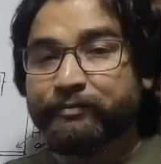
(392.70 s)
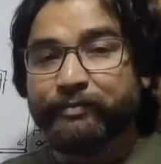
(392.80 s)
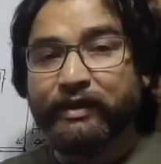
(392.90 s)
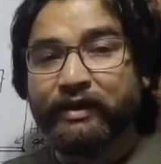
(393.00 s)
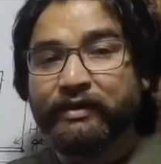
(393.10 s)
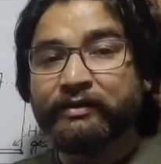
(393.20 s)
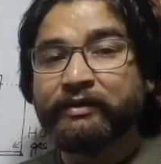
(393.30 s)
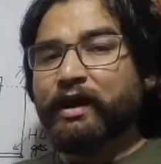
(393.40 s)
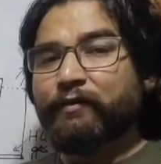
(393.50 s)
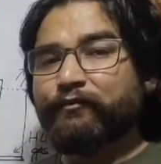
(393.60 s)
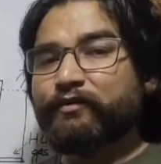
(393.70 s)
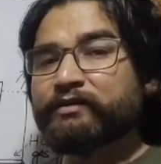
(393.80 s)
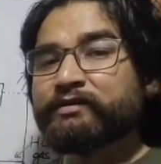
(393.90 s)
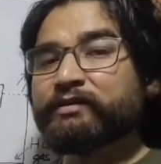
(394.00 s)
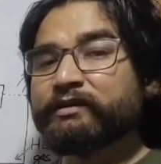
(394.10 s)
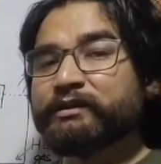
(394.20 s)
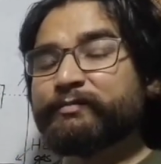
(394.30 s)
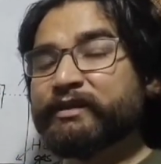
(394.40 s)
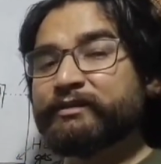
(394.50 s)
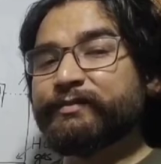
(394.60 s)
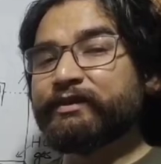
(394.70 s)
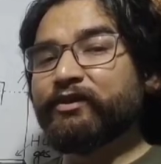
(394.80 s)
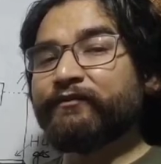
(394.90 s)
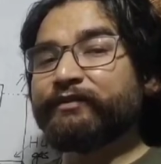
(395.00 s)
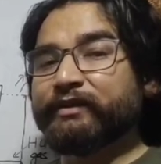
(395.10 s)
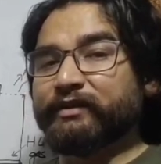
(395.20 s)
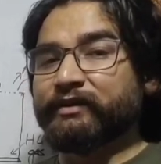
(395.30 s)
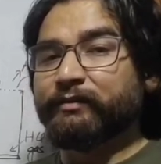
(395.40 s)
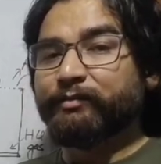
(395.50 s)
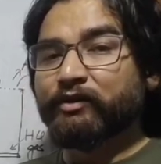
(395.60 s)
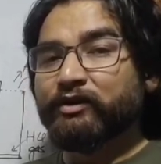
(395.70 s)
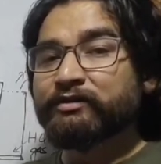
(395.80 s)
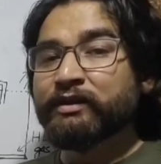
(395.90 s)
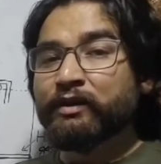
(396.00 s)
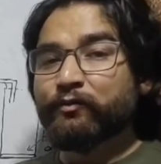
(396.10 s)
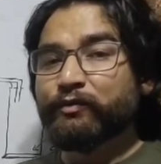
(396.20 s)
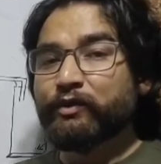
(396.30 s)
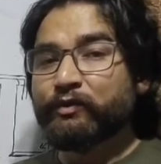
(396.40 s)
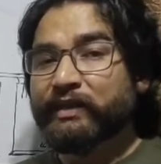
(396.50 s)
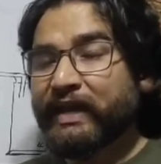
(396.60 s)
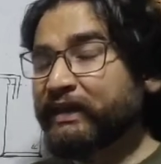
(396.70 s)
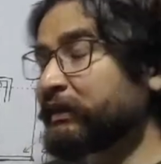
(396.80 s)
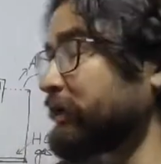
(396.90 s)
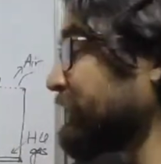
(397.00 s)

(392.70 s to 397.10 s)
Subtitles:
by upwards displacement of air, because we know that